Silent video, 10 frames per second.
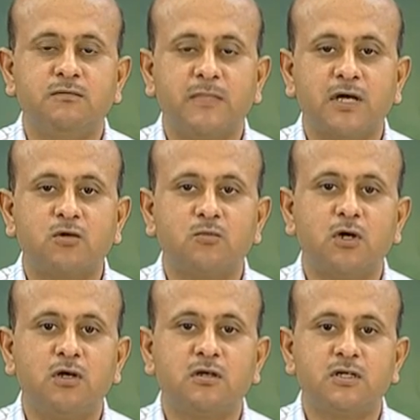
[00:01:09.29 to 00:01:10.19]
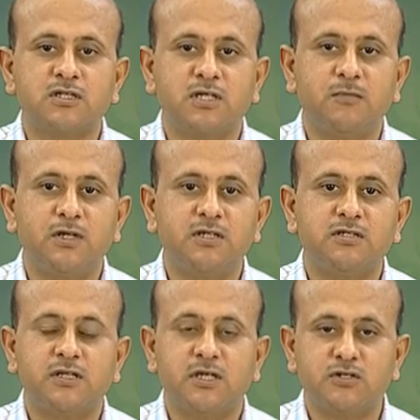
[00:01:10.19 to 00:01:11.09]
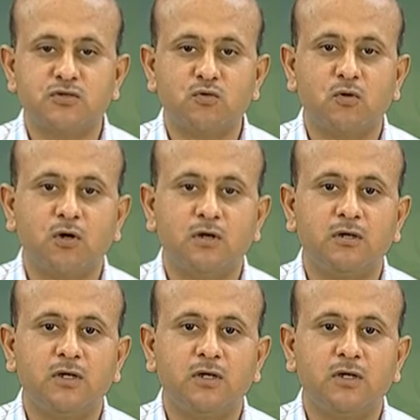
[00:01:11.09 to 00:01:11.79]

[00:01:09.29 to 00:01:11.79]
macromolecular assemblies and so on.